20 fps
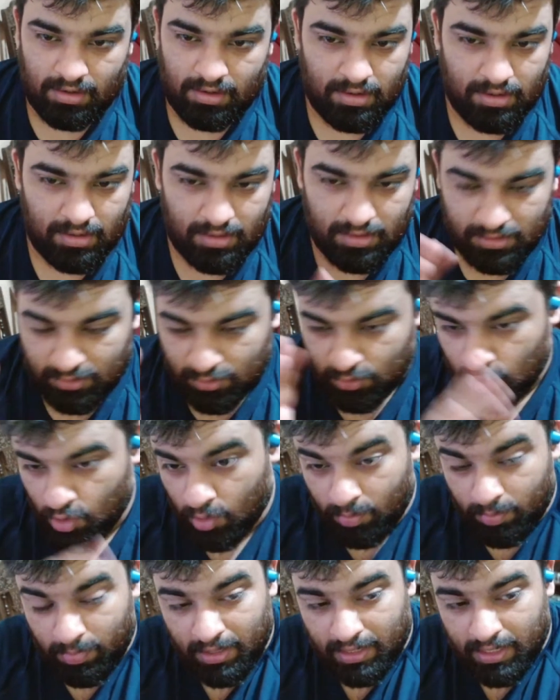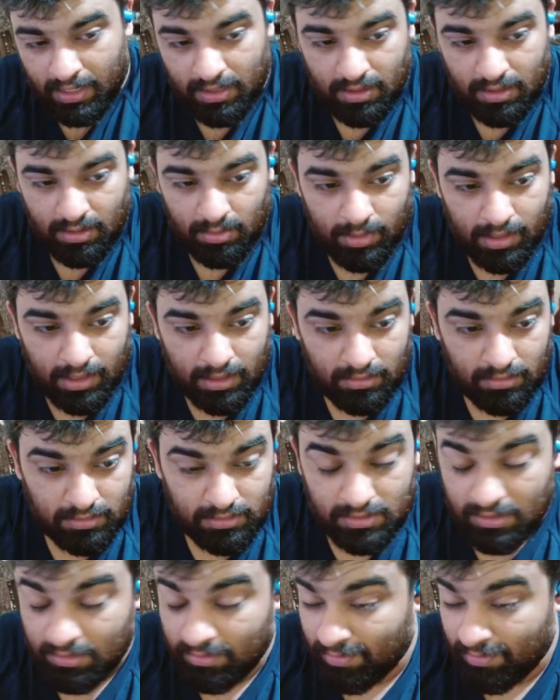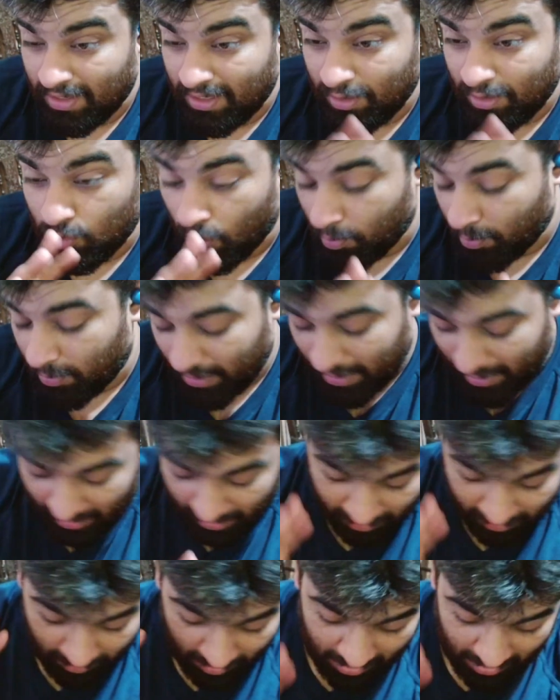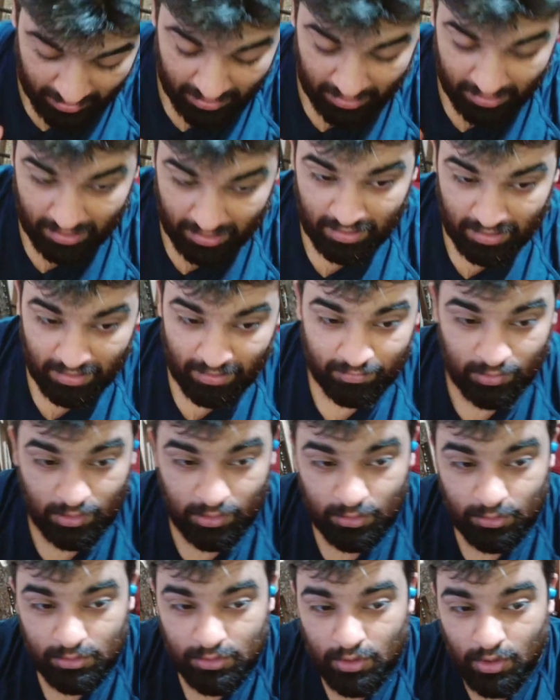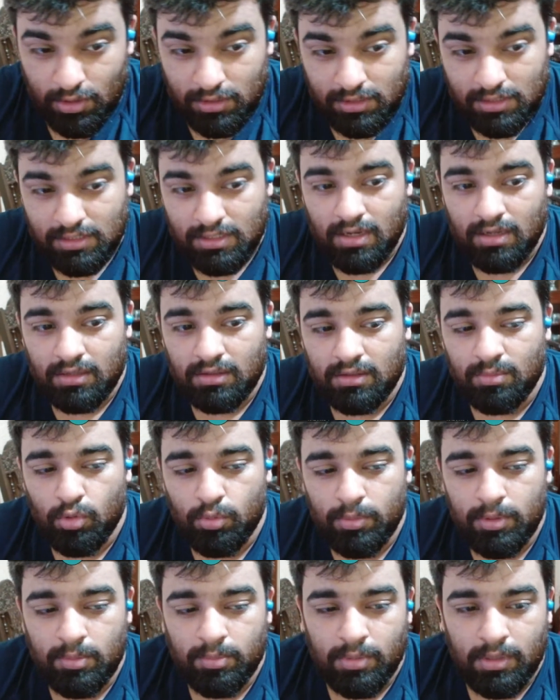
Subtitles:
It's complicated, man. It's a very complicated why I have to use Hotstar at the moment,